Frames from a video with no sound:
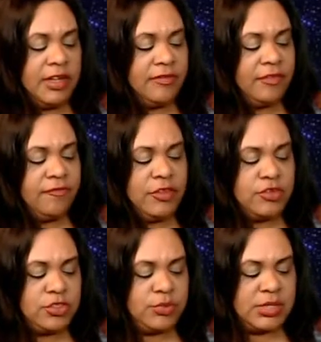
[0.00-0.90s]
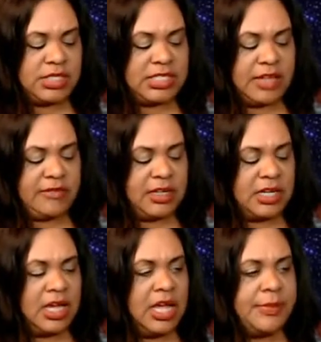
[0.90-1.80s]
of confusion with the Seven of
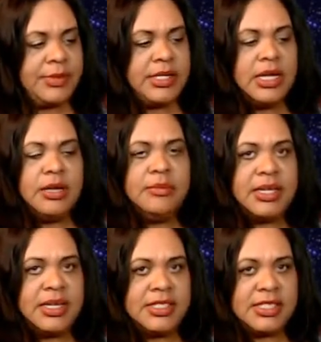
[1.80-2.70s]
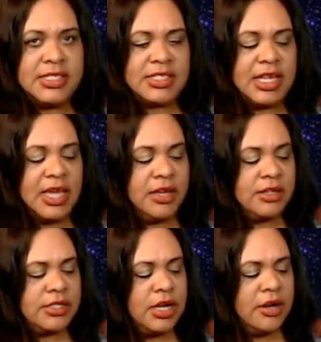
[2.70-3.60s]
Cups because the
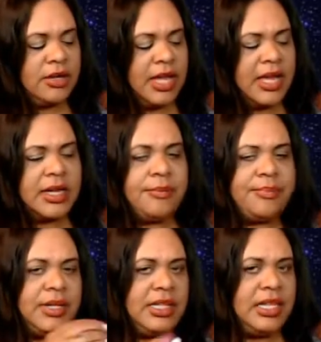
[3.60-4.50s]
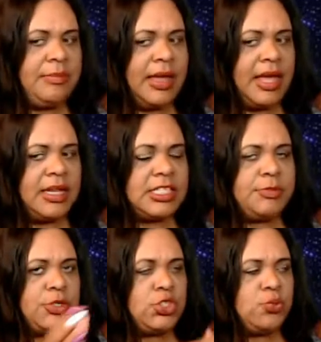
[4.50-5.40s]
scales are not completely balanced,
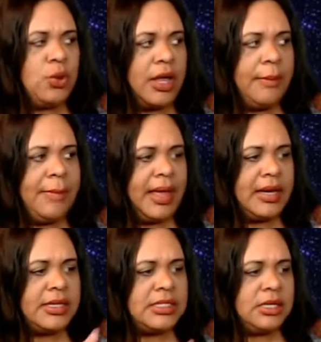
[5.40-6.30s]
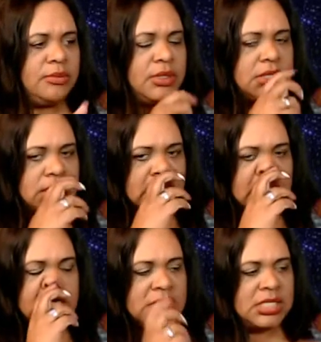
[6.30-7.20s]
but you want to balance them with the
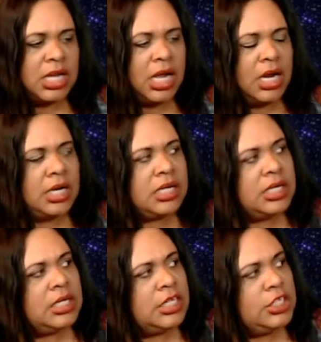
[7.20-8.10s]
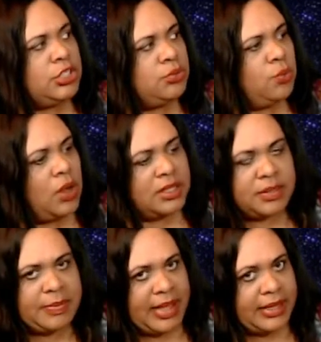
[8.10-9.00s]
Justice card. You want to
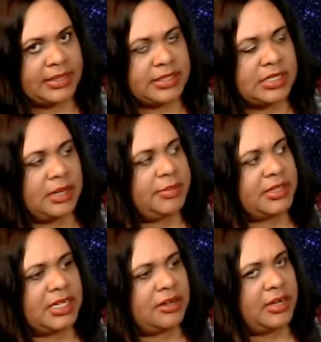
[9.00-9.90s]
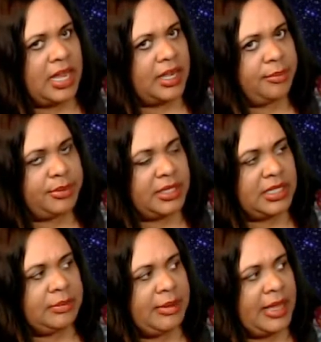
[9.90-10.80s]
balance them, but they are not
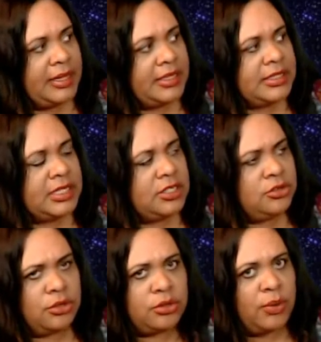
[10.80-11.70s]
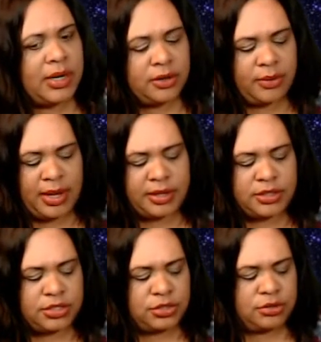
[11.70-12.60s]
completely balanced, and you don't quite know how to
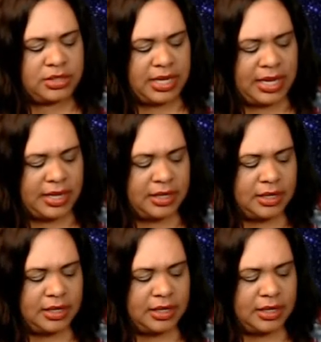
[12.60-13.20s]
do that.